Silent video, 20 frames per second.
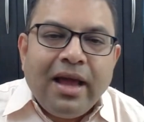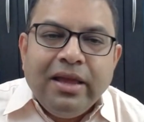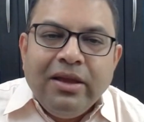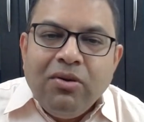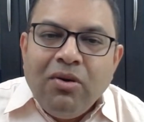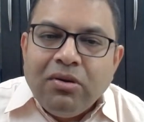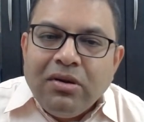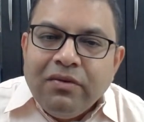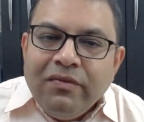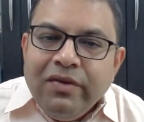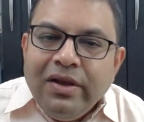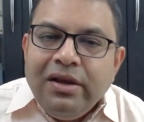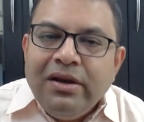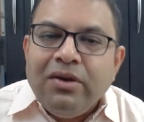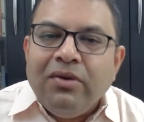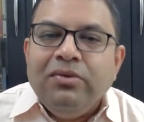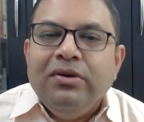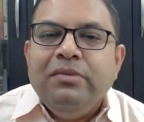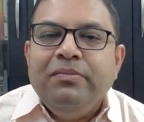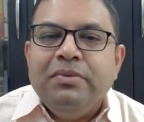I got a
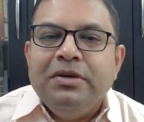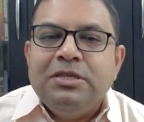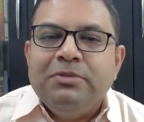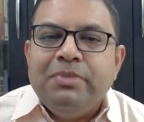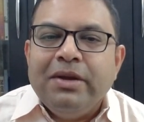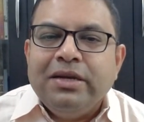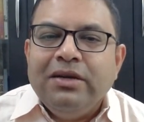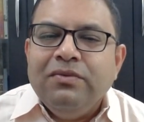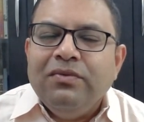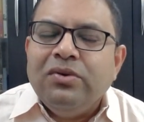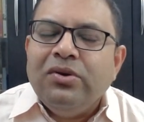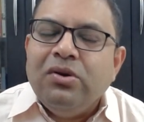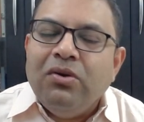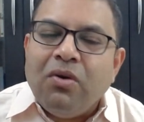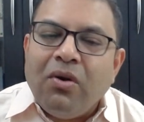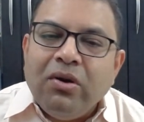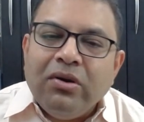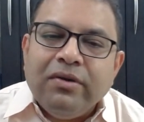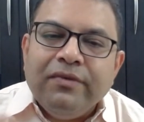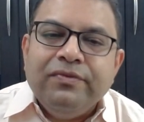well-rounded perspective on a
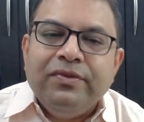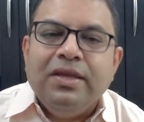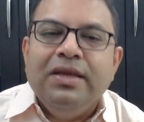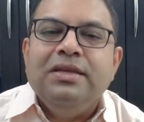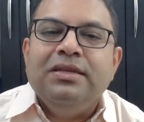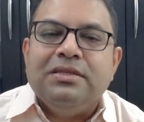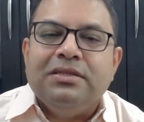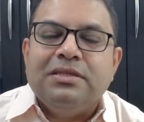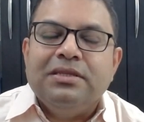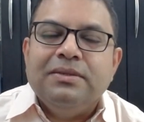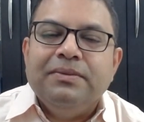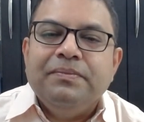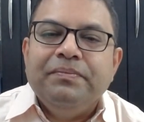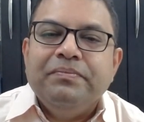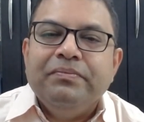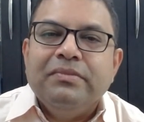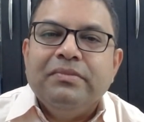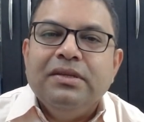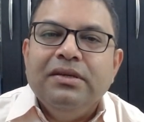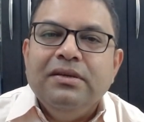lot of things.
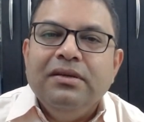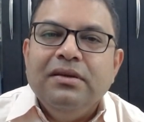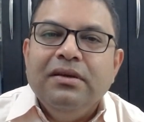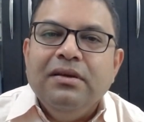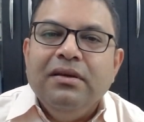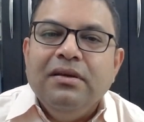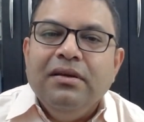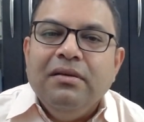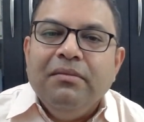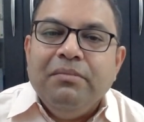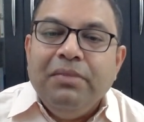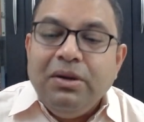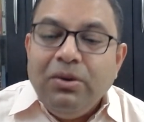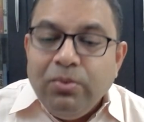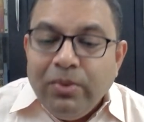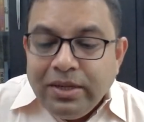But